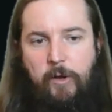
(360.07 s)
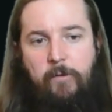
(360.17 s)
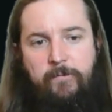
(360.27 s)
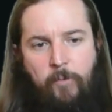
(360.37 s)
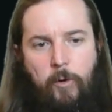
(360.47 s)
all
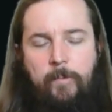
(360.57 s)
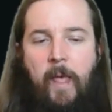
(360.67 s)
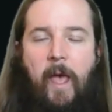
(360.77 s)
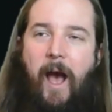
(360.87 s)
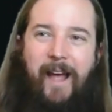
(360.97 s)
4.
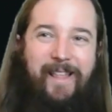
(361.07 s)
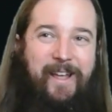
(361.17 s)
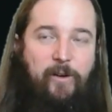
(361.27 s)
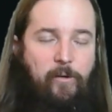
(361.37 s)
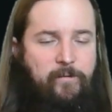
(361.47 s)
I
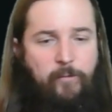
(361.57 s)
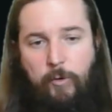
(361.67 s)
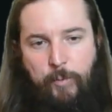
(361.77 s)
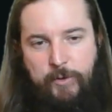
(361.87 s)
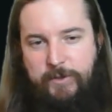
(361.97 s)
like all
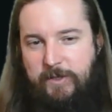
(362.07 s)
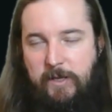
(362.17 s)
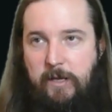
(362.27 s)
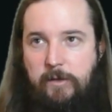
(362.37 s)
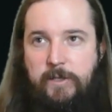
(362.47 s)
4
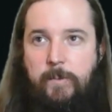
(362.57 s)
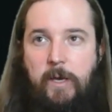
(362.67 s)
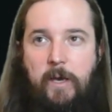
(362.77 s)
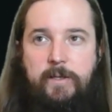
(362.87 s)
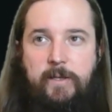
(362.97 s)
personally, just
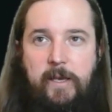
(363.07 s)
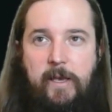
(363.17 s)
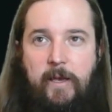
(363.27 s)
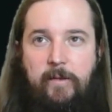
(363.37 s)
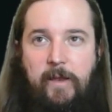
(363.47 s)
because
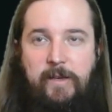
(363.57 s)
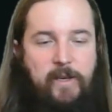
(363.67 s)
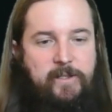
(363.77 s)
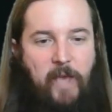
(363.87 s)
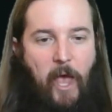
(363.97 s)
it
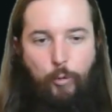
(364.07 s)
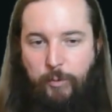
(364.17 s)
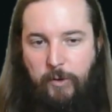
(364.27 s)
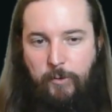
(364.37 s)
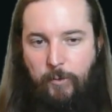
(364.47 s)
does
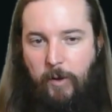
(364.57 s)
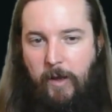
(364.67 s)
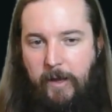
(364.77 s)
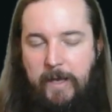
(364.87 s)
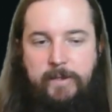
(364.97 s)
help you
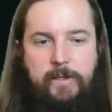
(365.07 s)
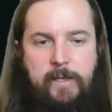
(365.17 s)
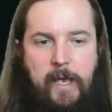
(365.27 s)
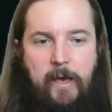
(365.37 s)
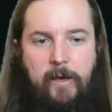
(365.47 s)
against
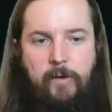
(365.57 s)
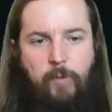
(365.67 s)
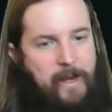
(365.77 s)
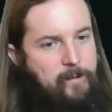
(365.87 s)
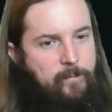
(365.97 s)
the
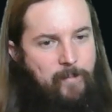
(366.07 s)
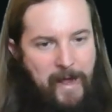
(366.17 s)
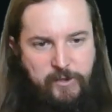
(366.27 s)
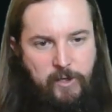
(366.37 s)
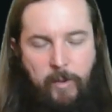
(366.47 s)
red
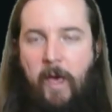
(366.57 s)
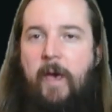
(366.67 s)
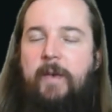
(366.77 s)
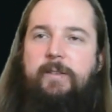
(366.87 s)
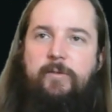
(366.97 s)
matchup.
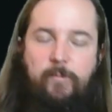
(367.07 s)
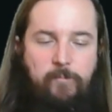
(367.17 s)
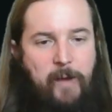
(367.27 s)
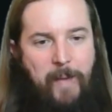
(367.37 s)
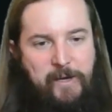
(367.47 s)
So the
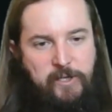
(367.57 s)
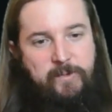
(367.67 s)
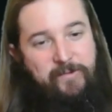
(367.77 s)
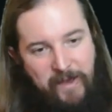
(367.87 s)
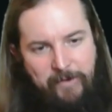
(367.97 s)
red
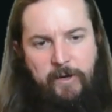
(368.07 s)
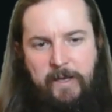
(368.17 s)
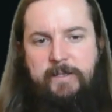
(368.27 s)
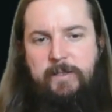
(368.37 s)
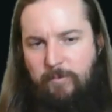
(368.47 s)
matchup's favored
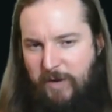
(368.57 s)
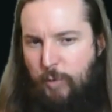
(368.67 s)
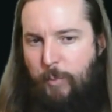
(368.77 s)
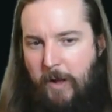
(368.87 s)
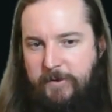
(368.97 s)
against
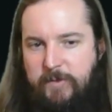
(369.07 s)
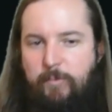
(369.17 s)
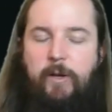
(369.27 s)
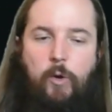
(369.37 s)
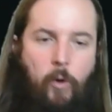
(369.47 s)
Dimir Bounce,
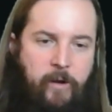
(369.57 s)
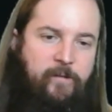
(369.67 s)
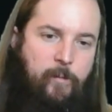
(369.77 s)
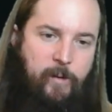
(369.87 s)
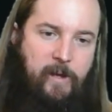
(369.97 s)
but a coin
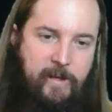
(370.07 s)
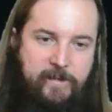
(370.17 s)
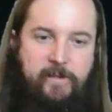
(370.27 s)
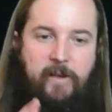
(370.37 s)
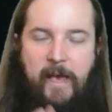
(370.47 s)
flip
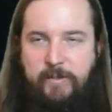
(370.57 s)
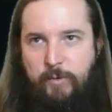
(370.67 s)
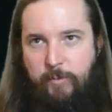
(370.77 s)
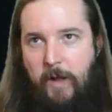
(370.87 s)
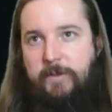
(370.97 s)
against
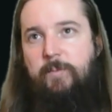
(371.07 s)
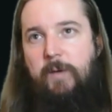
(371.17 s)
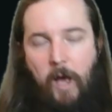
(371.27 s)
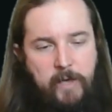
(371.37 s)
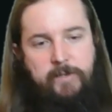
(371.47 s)
Esper Bounce
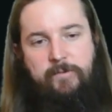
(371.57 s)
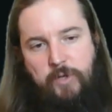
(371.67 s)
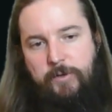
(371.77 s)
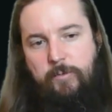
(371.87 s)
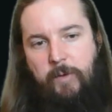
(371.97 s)
because of
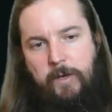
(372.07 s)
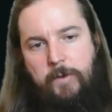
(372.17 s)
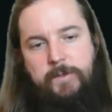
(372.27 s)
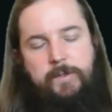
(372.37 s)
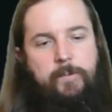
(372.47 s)
Sheltered by
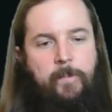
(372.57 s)
Ghosts.